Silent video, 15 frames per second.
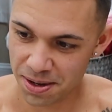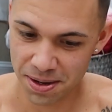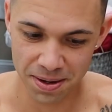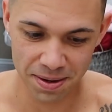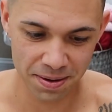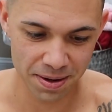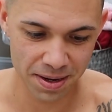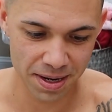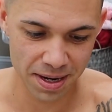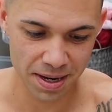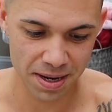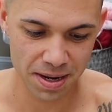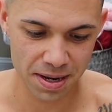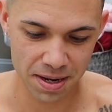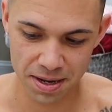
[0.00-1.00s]
Alright.
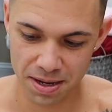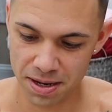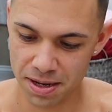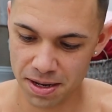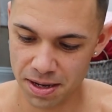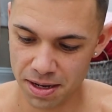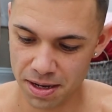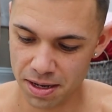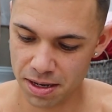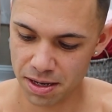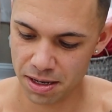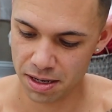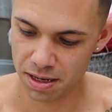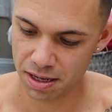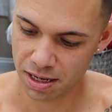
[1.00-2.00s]

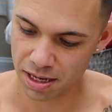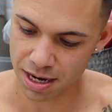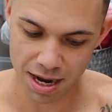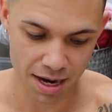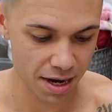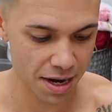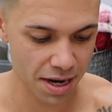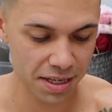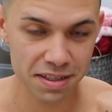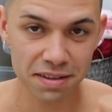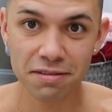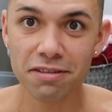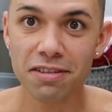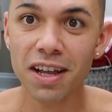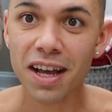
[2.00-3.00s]
Got it nice
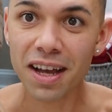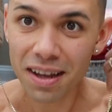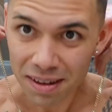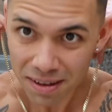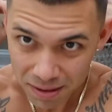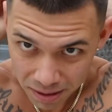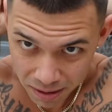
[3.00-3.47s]
and flat.